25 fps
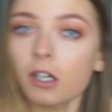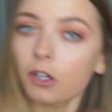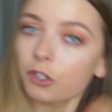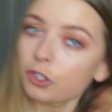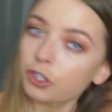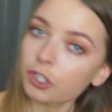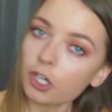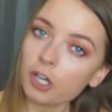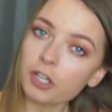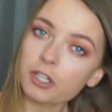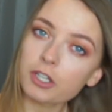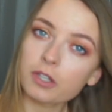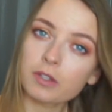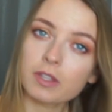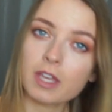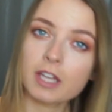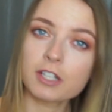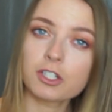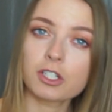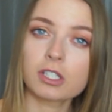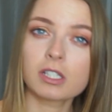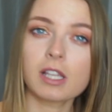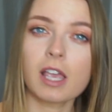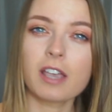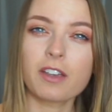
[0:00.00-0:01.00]
I'll show you, they're
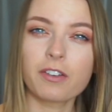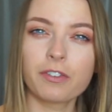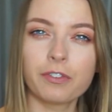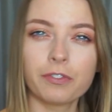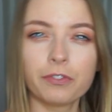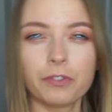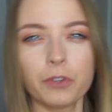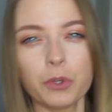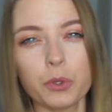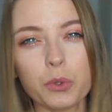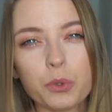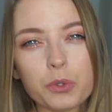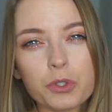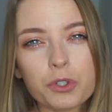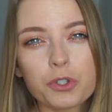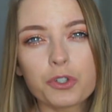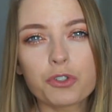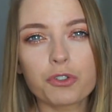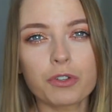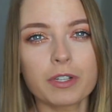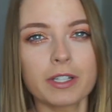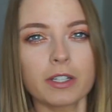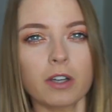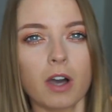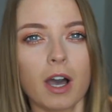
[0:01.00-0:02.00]
just like food and
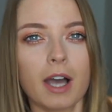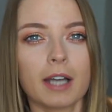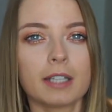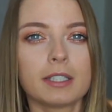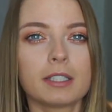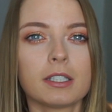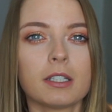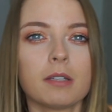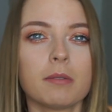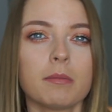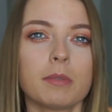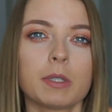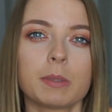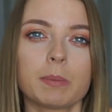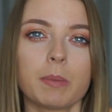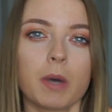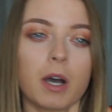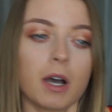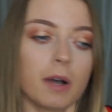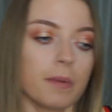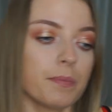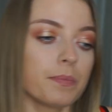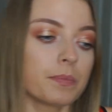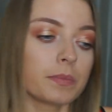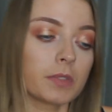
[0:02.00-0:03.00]
drink items,
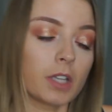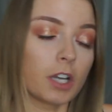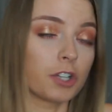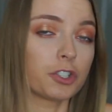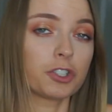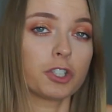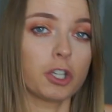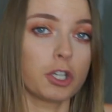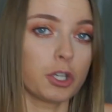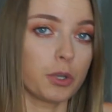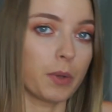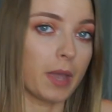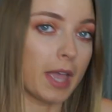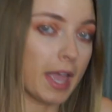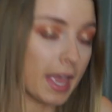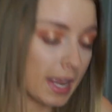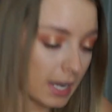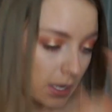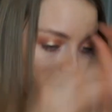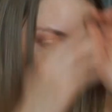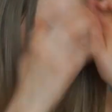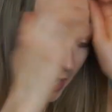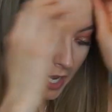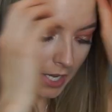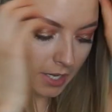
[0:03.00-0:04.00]
but I'll show you it
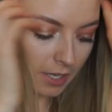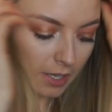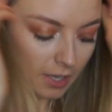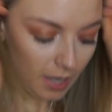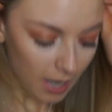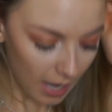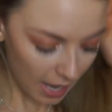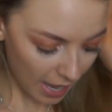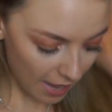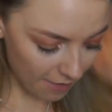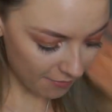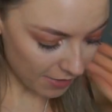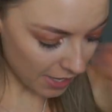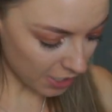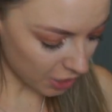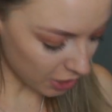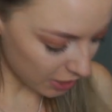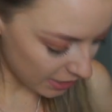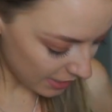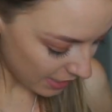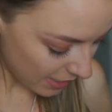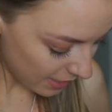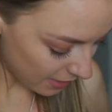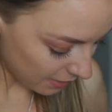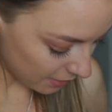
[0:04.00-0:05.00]
anyway. I have
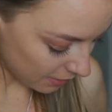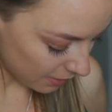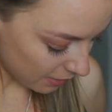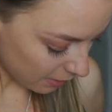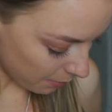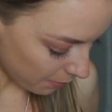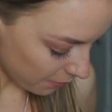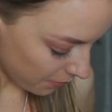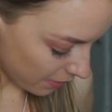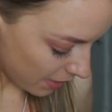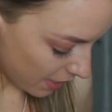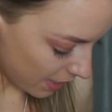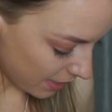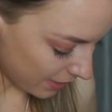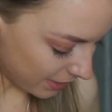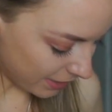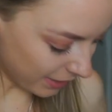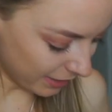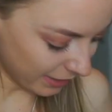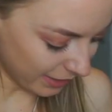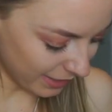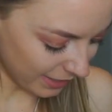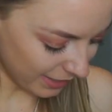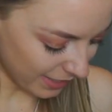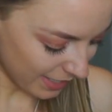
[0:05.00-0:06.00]
actually eaten some of these.
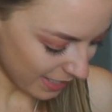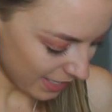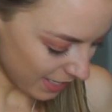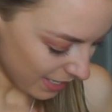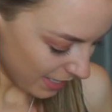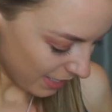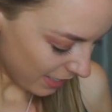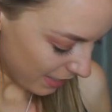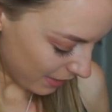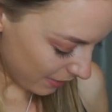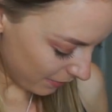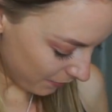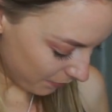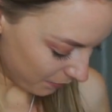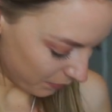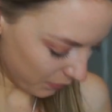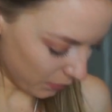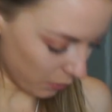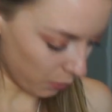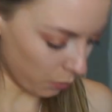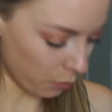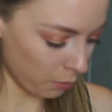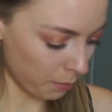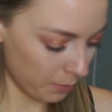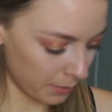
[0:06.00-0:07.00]

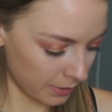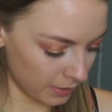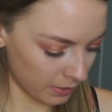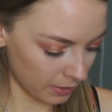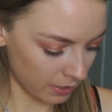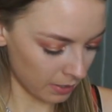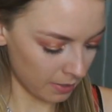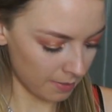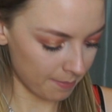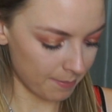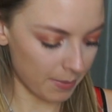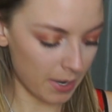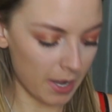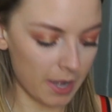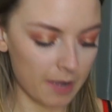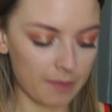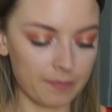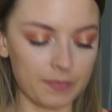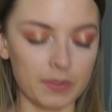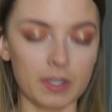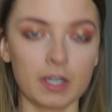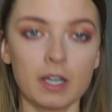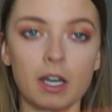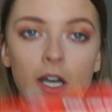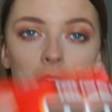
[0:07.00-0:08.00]
Oops. But
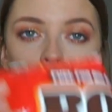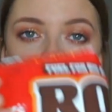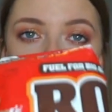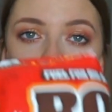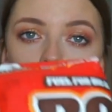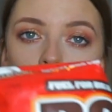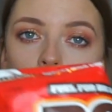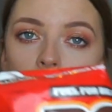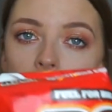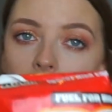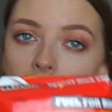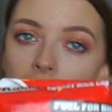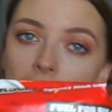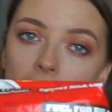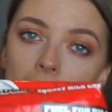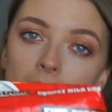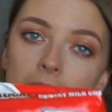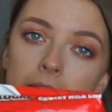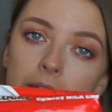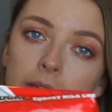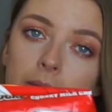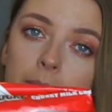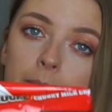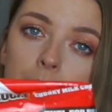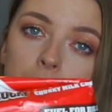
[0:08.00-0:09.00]
I got
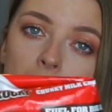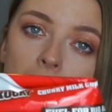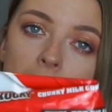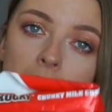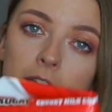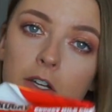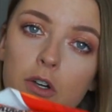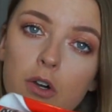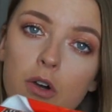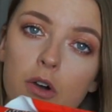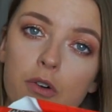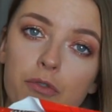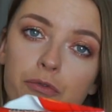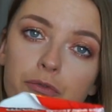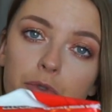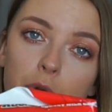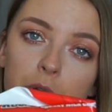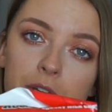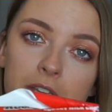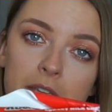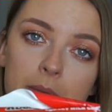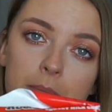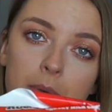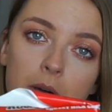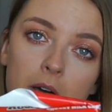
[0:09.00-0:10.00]
a pack of
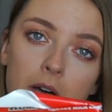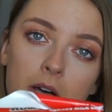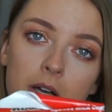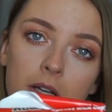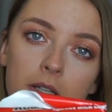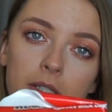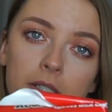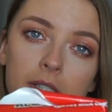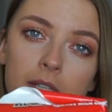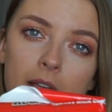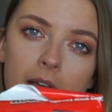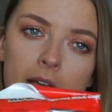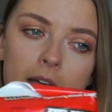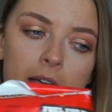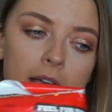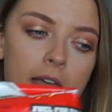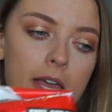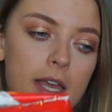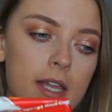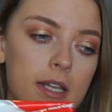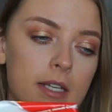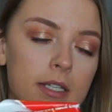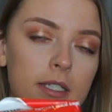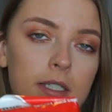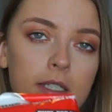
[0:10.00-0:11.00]
Rocky bars
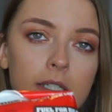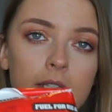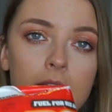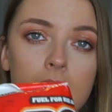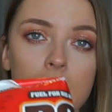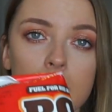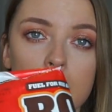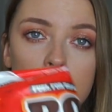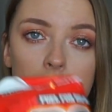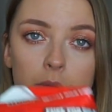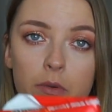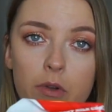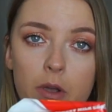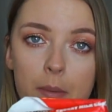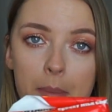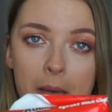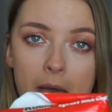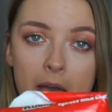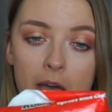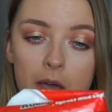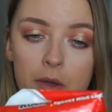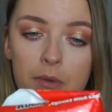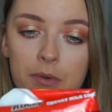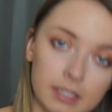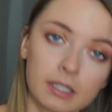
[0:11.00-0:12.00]
and they were
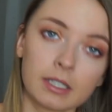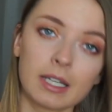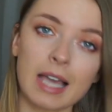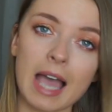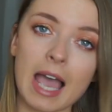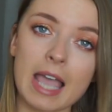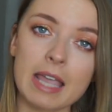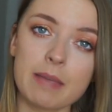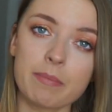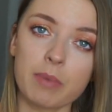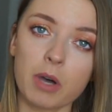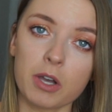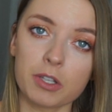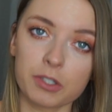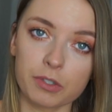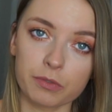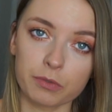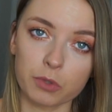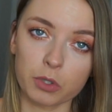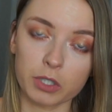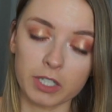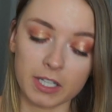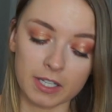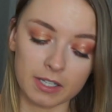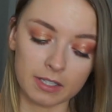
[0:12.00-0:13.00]
£1, 8 bars of
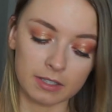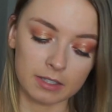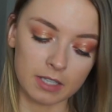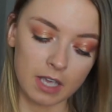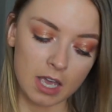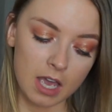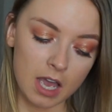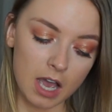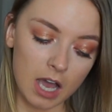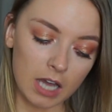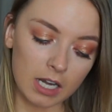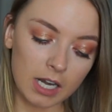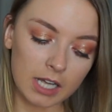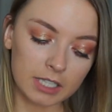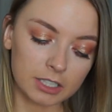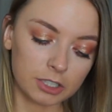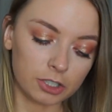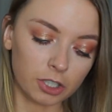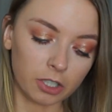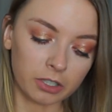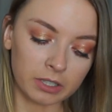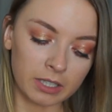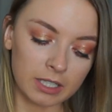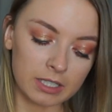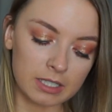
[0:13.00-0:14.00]
Rockies. I like to
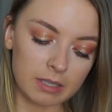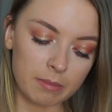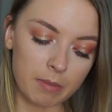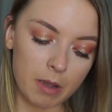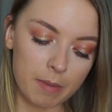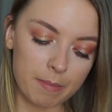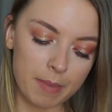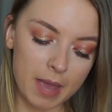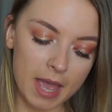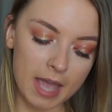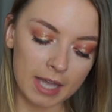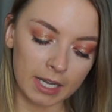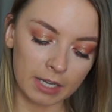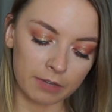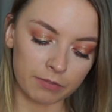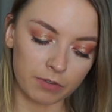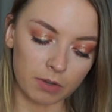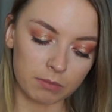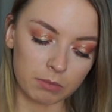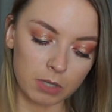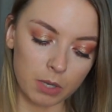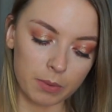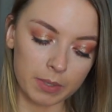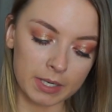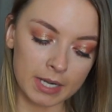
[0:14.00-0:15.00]
chuck these in my bag if
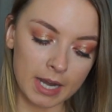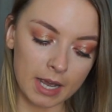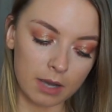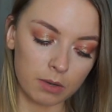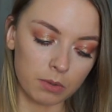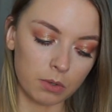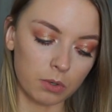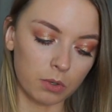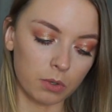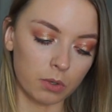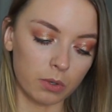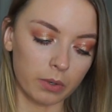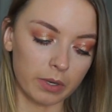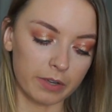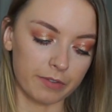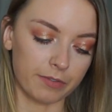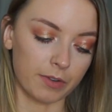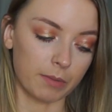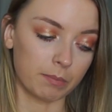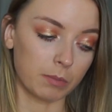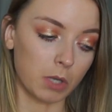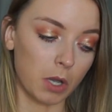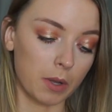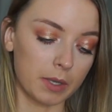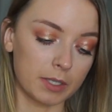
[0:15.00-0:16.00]
I'm going out or if
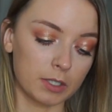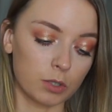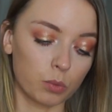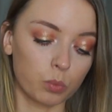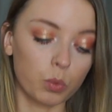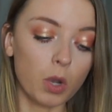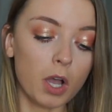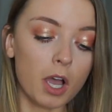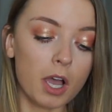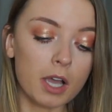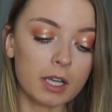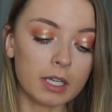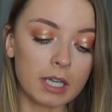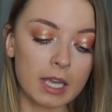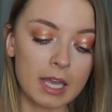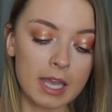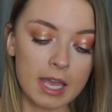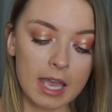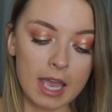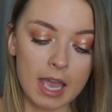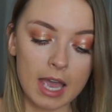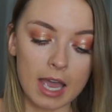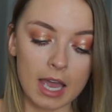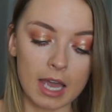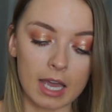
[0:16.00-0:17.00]
I'm going to work.
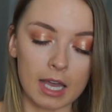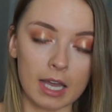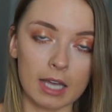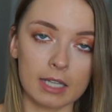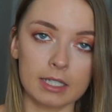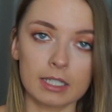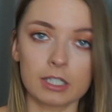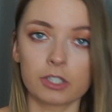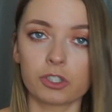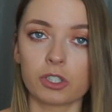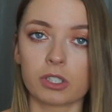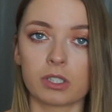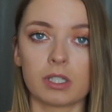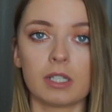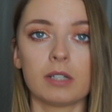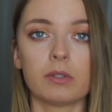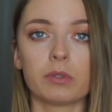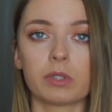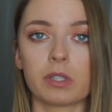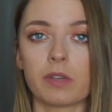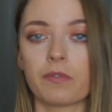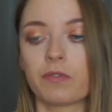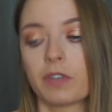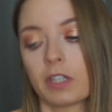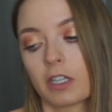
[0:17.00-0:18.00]
And it's just a little
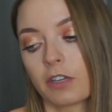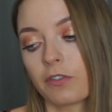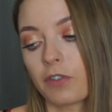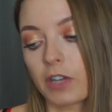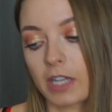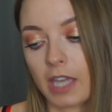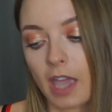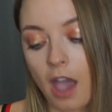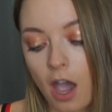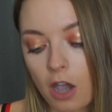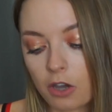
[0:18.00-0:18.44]
something if I get